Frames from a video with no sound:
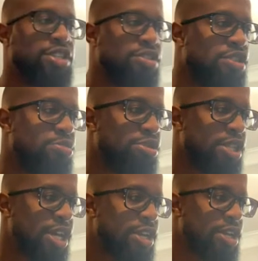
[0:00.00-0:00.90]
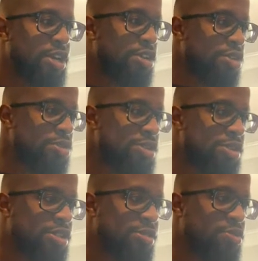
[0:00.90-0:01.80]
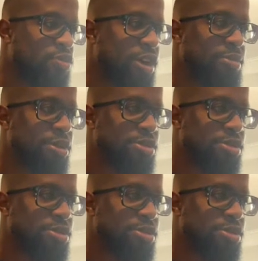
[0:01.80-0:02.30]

you can put that in there. Six Sigma white belt